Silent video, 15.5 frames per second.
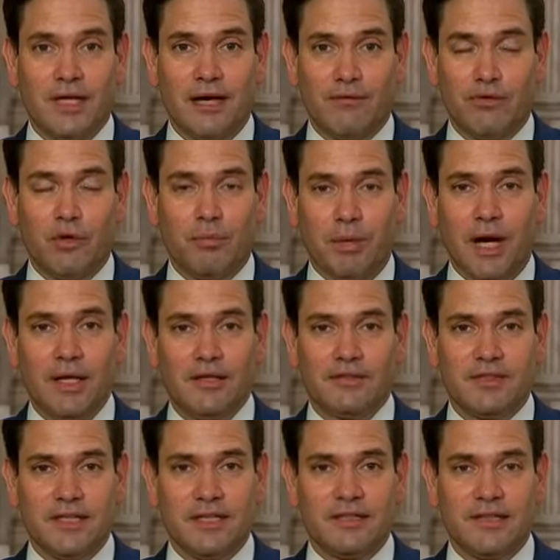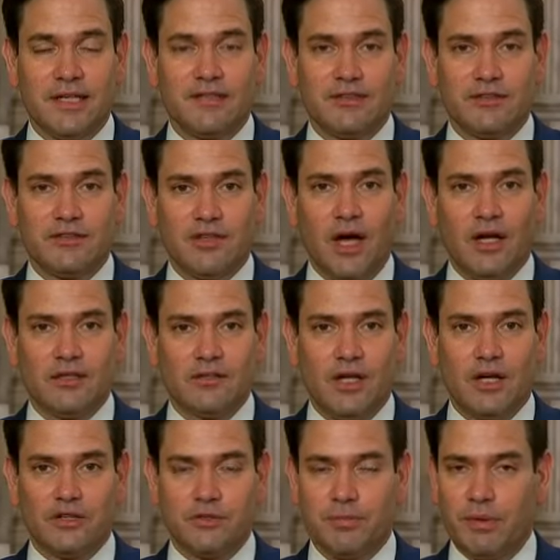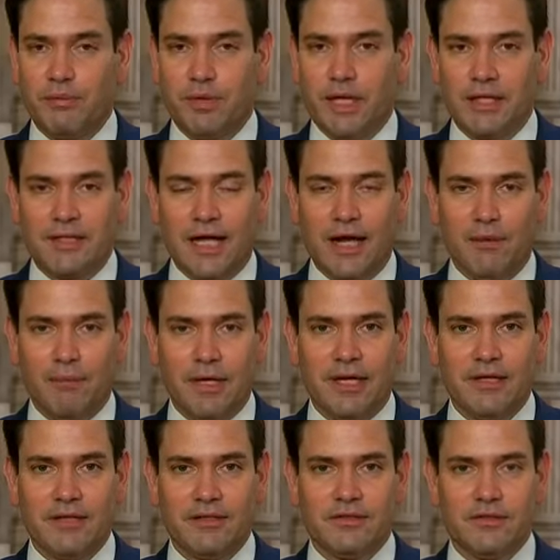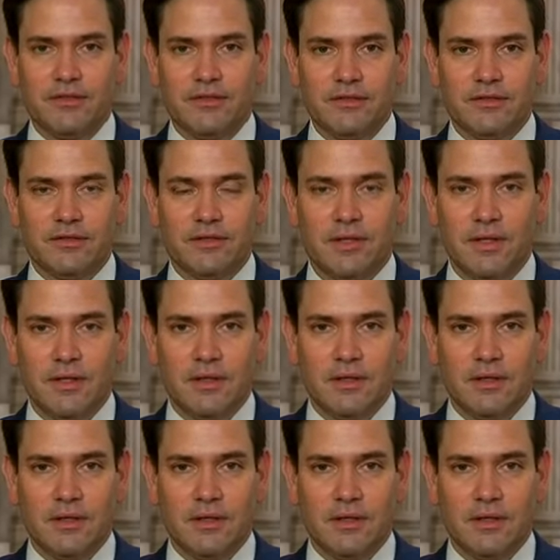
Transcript: to have real policy that takes this on as long as people like that are making decisions.